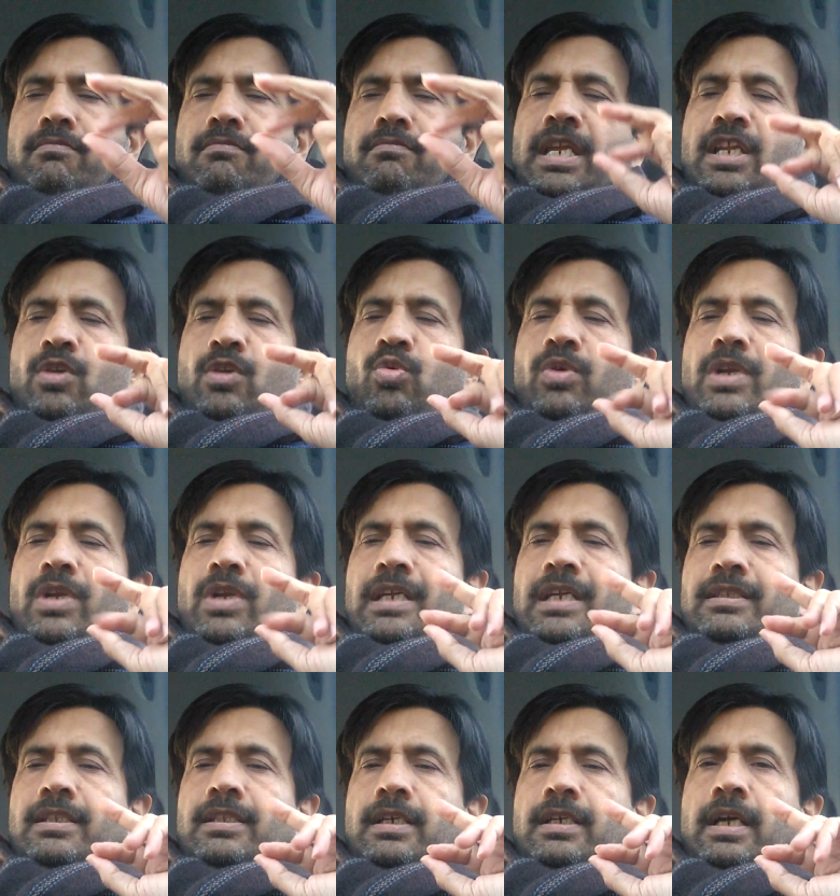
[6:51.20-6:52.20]
may include
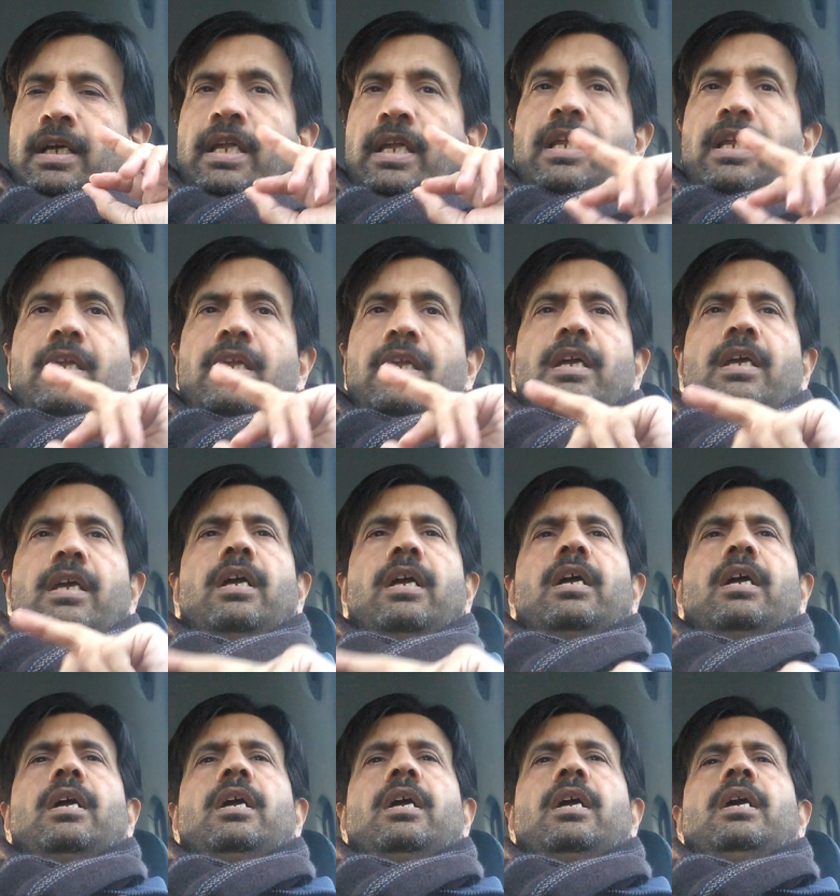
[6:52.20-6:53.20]
like the
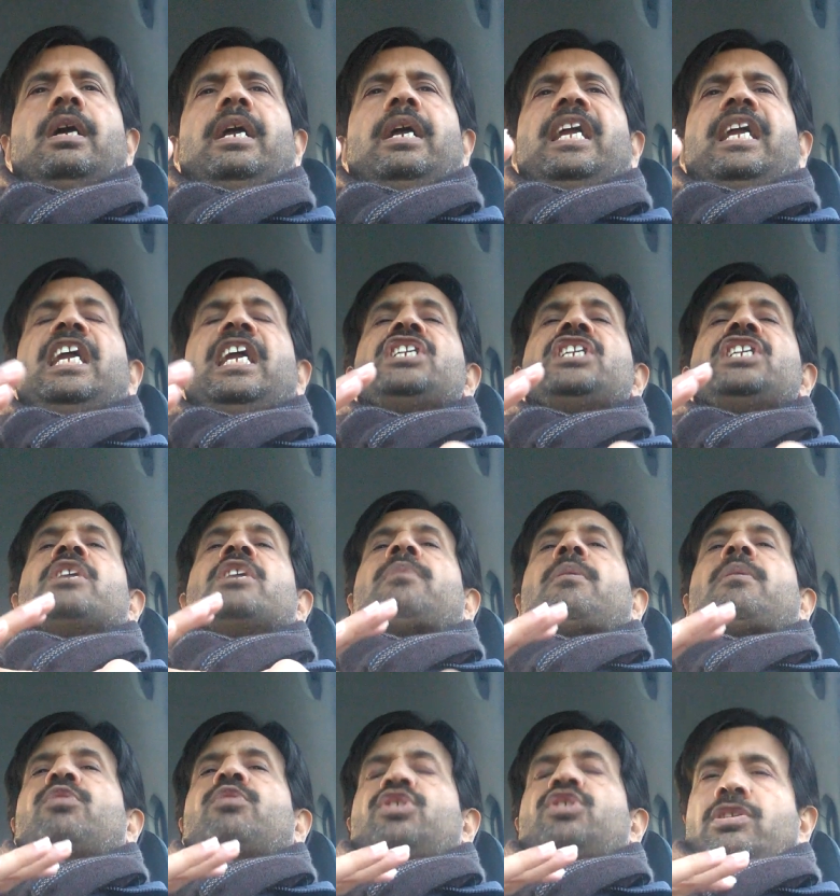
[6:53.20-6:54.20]
uh, aging
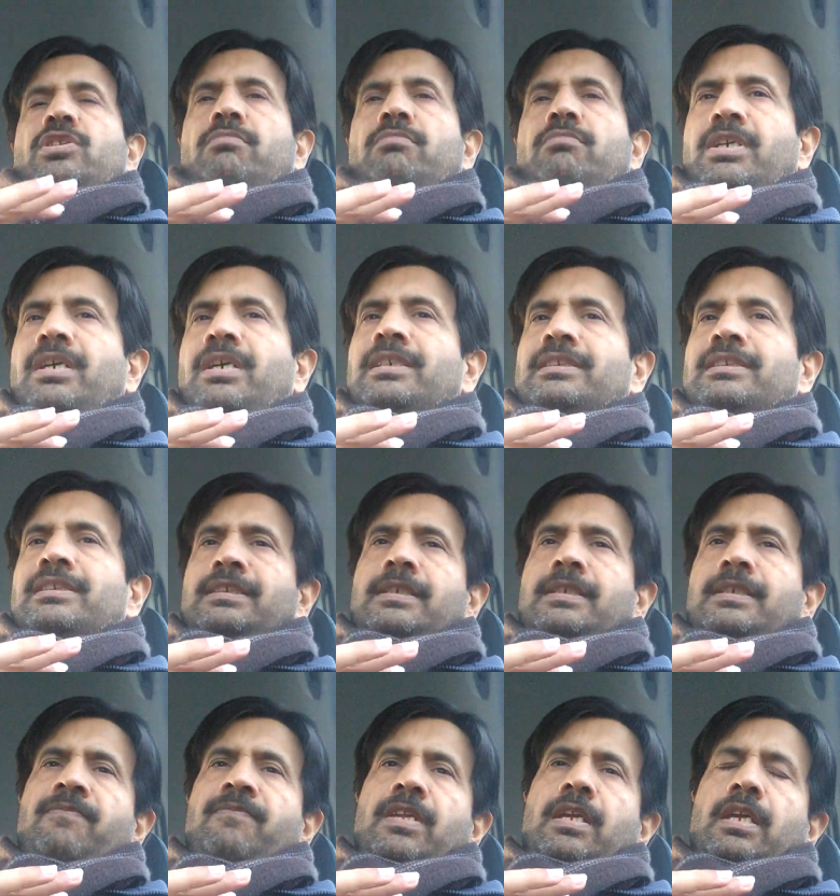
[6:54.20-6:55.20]
population because uh,
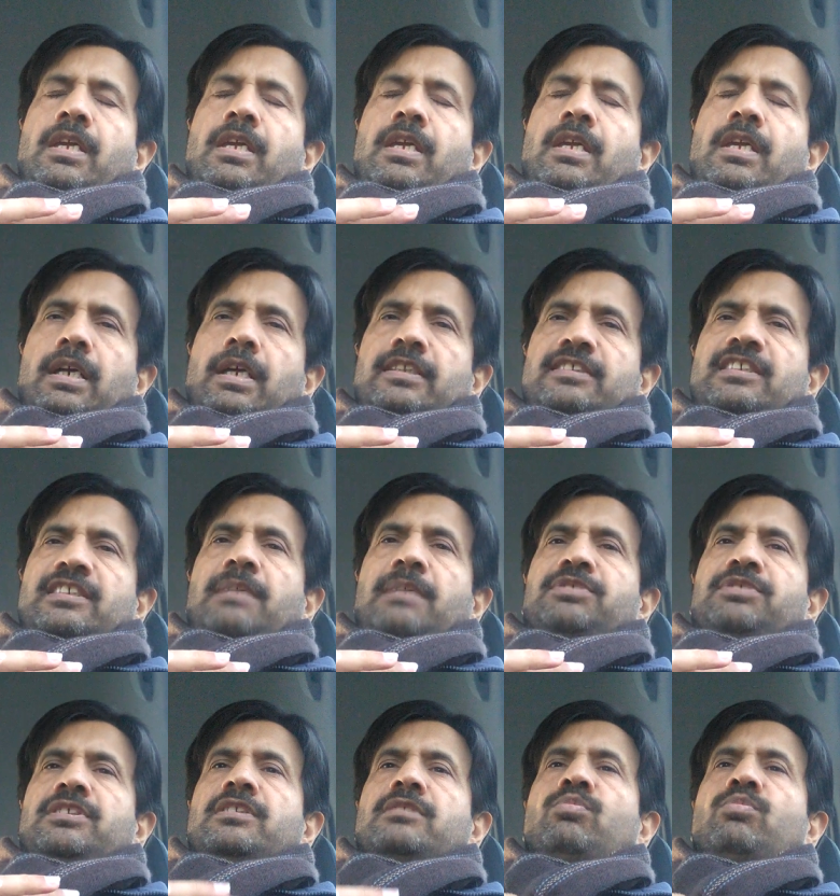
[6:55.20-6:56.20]
the
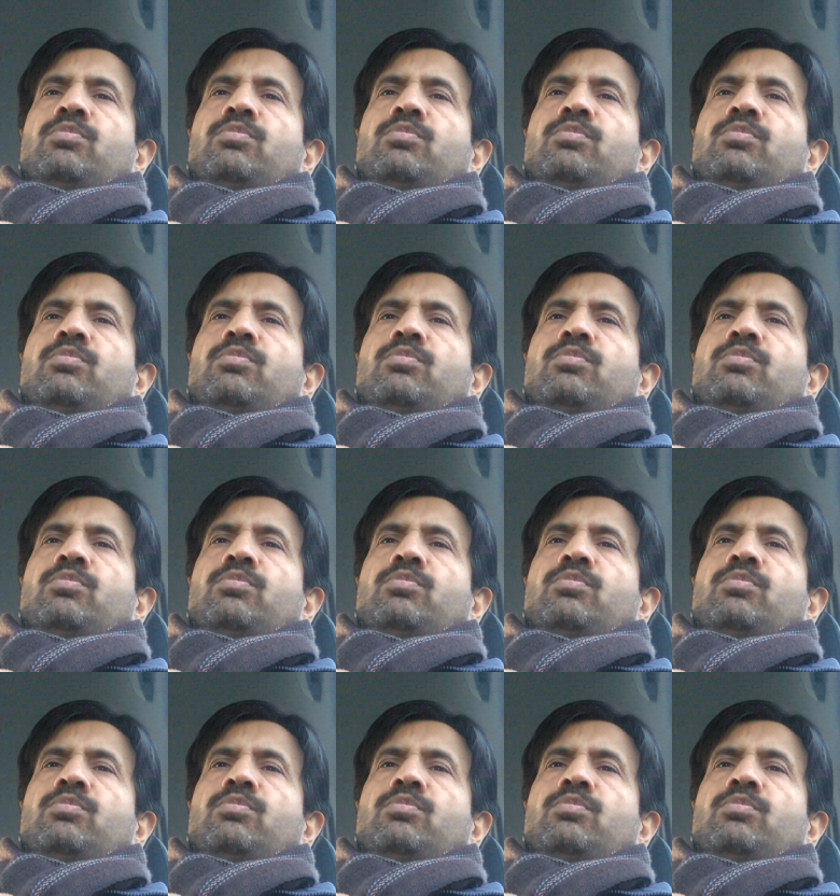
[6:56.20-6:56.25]
sepsis is